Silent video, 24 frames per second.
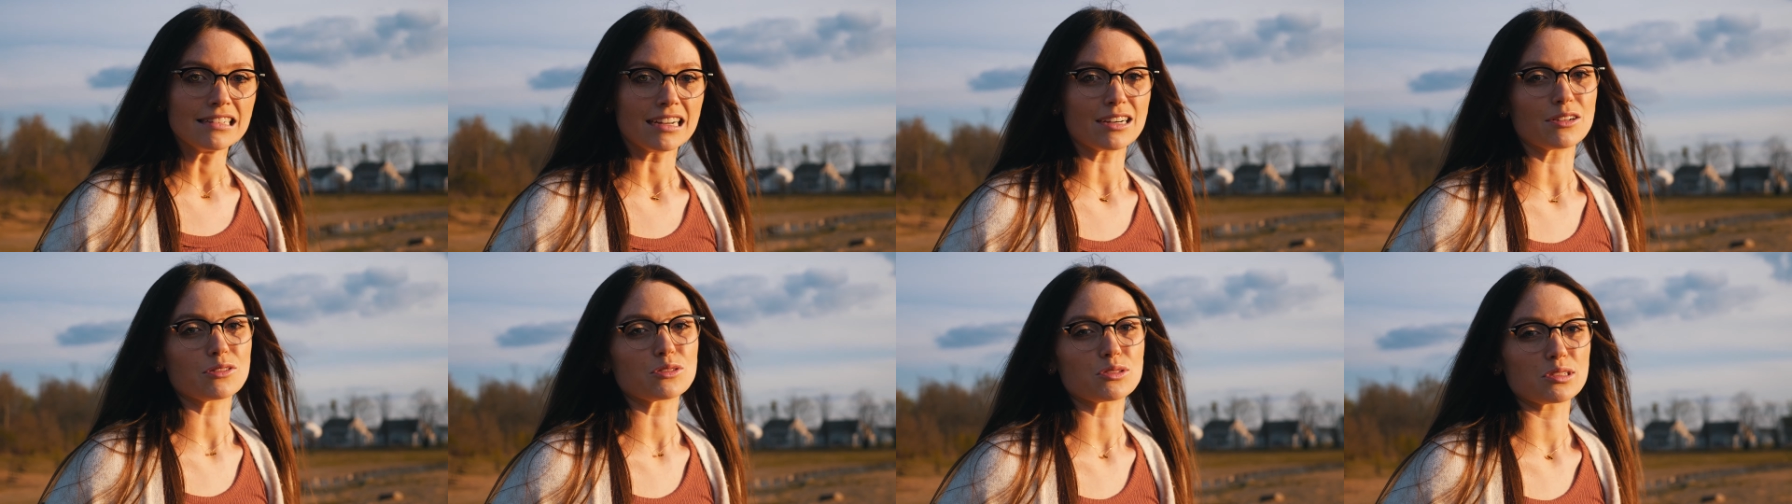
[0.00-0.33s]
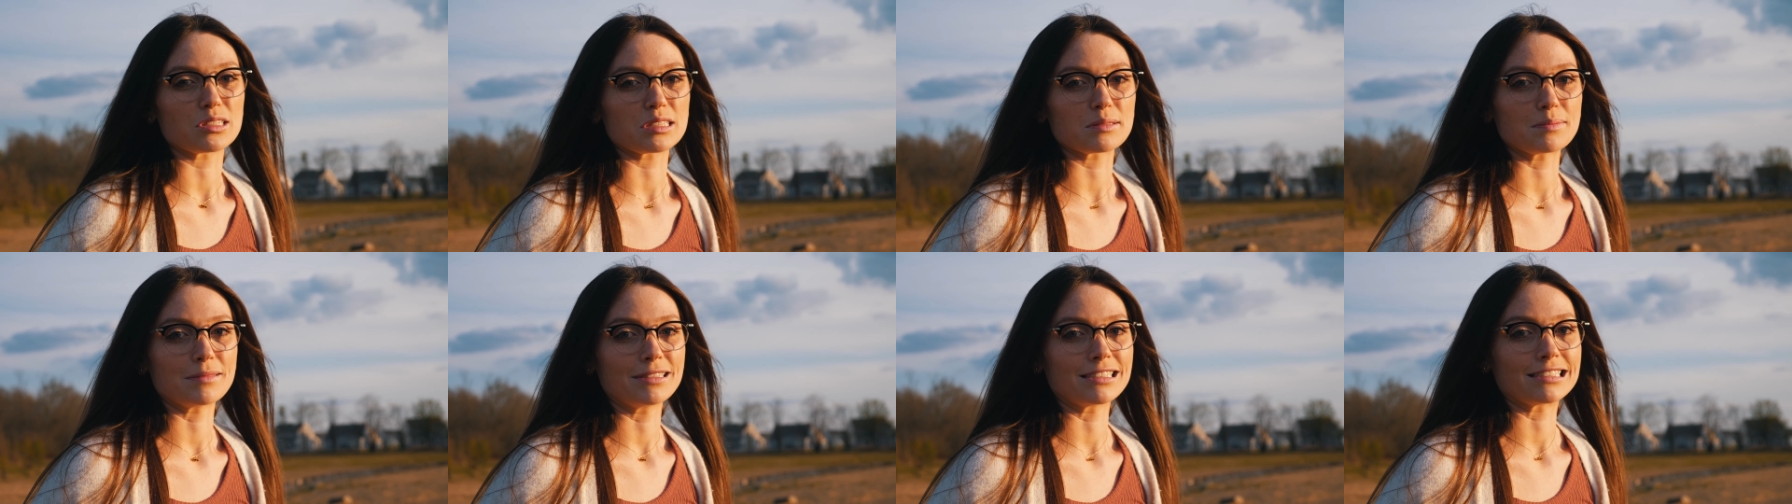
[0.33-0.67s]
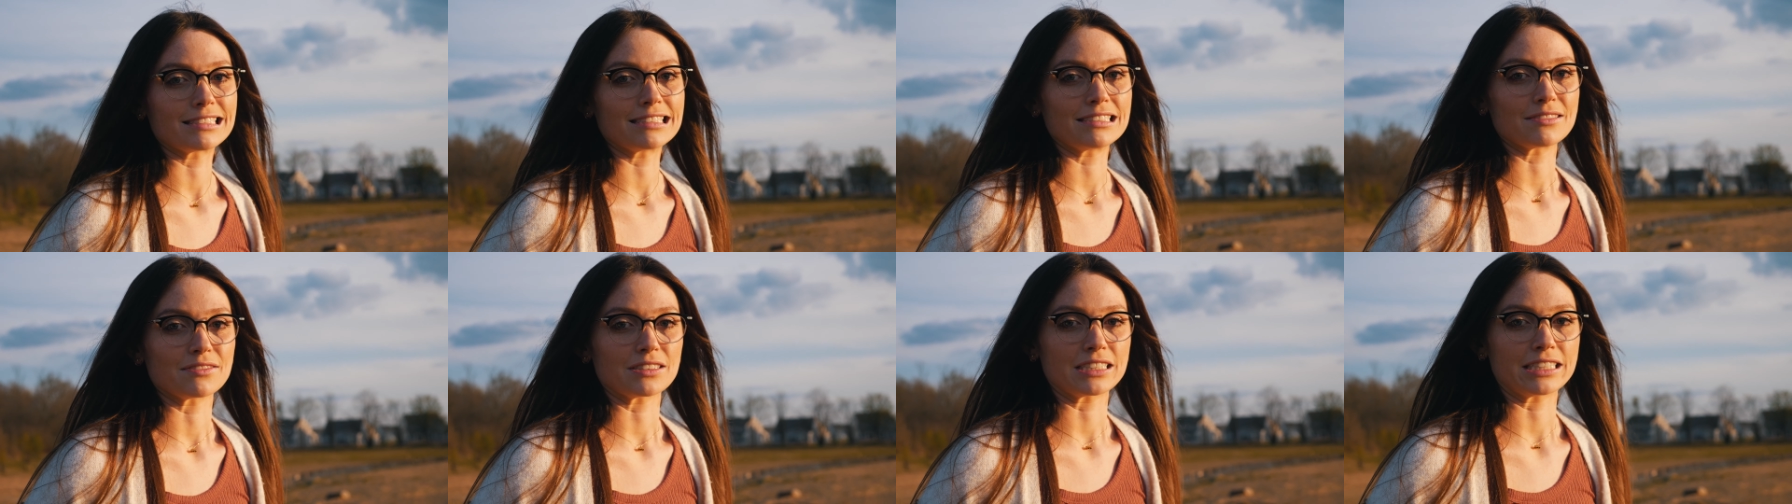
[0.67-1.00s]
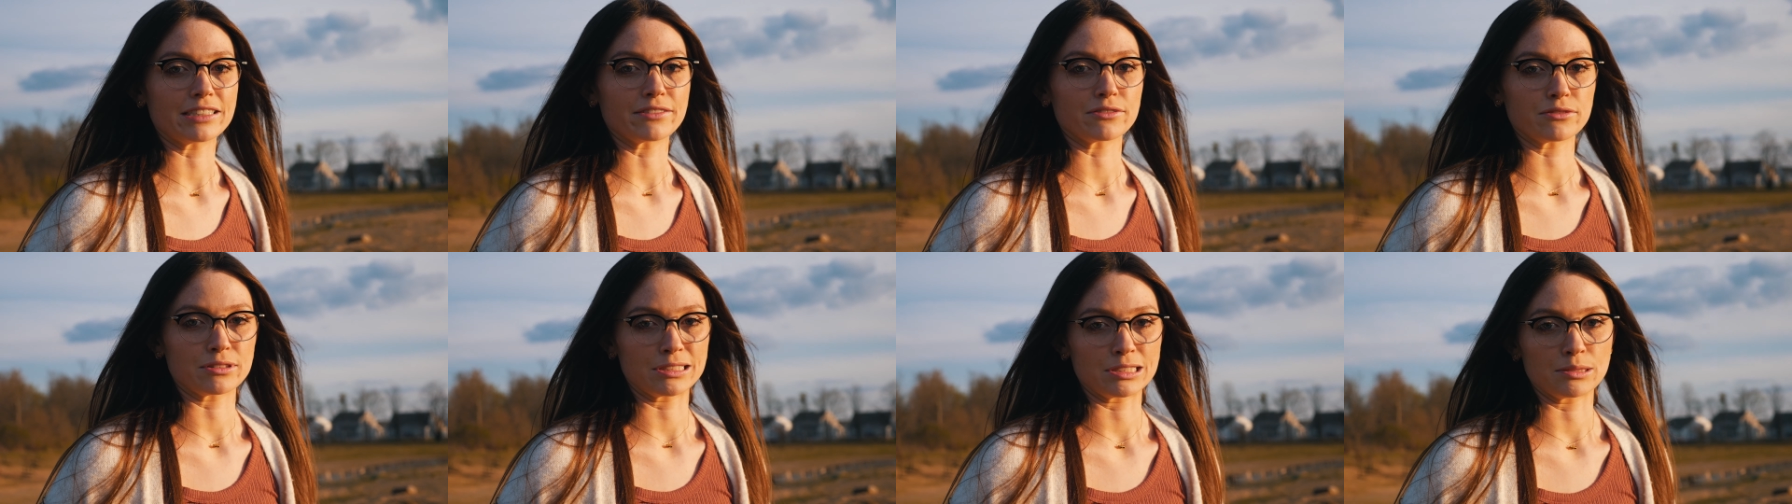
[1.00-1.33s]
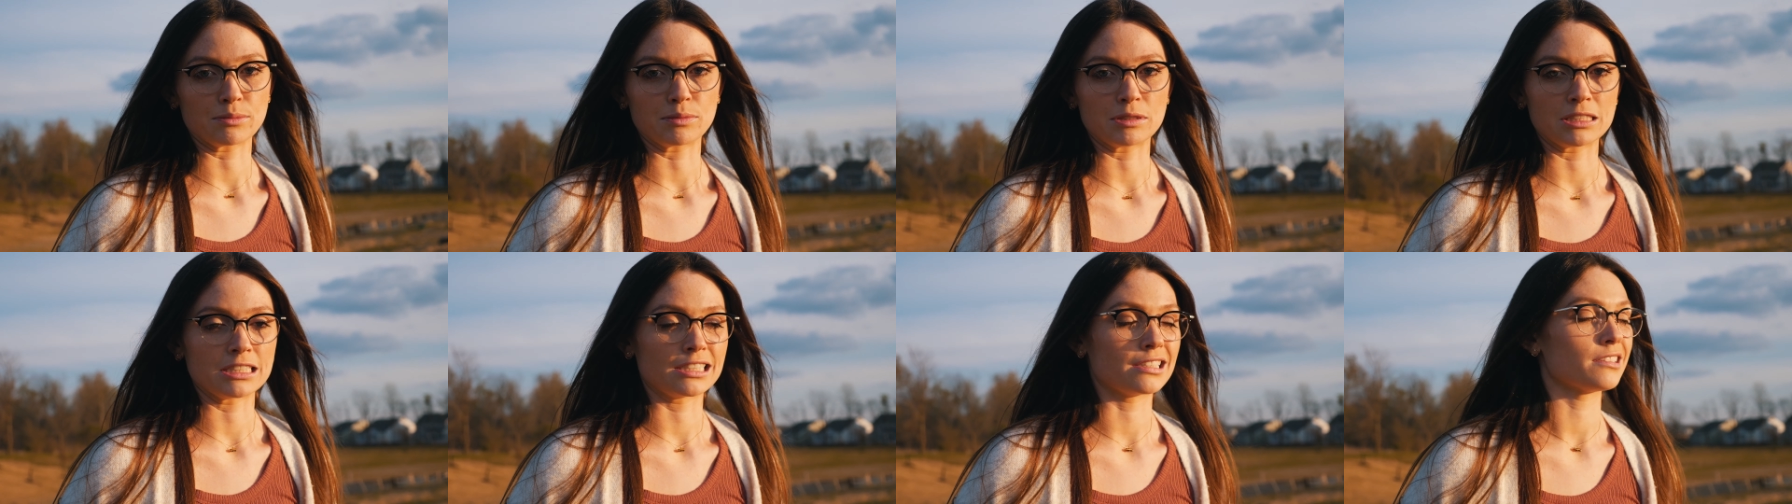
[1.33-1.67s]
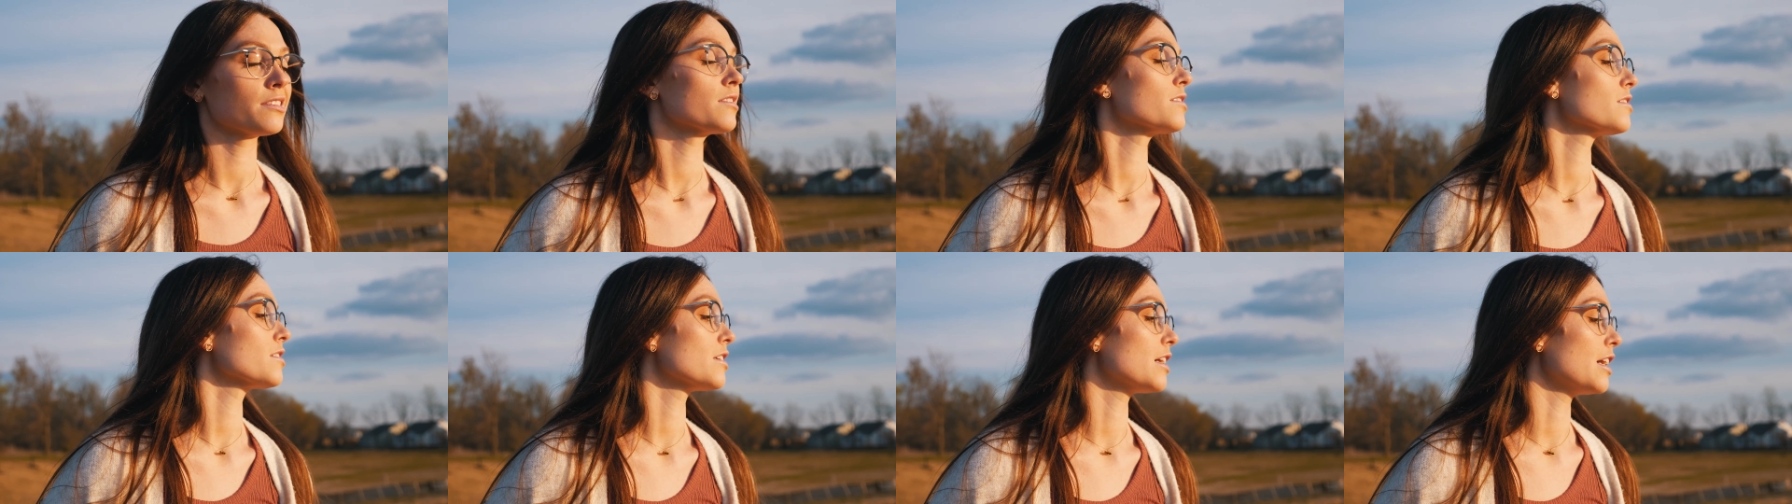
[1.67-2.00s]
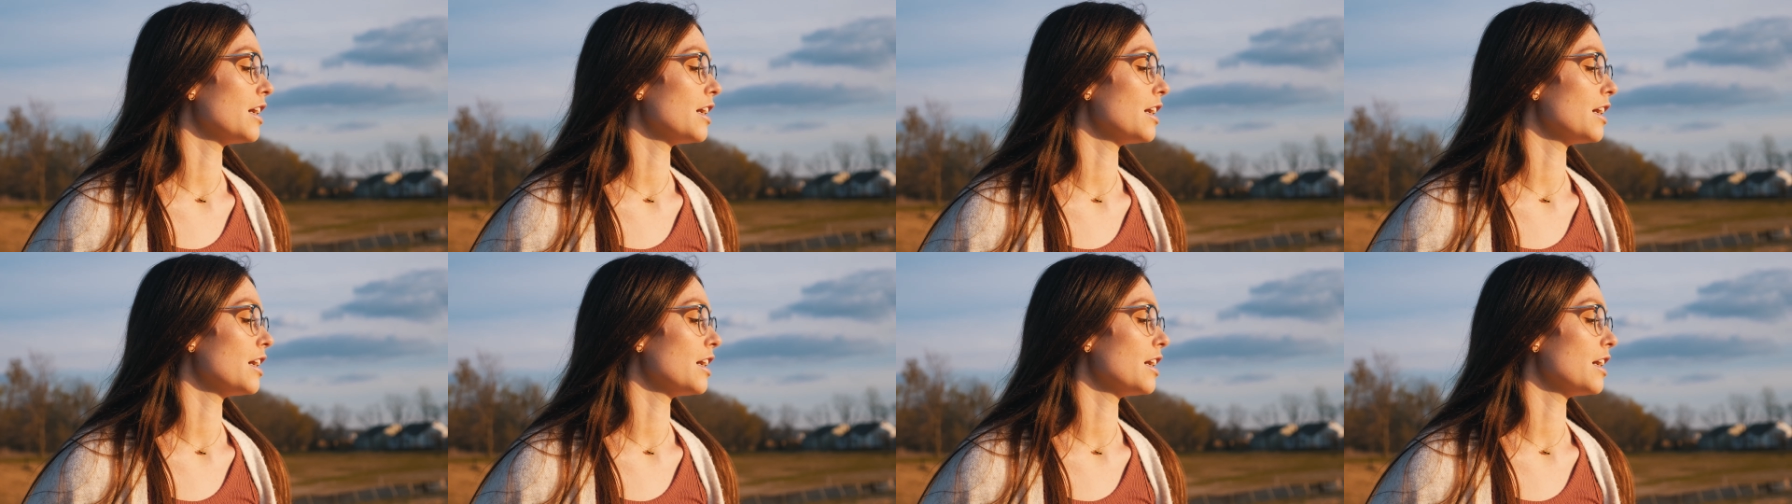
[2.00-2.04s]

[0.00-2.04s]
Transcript: I don't trust myself to have real plants.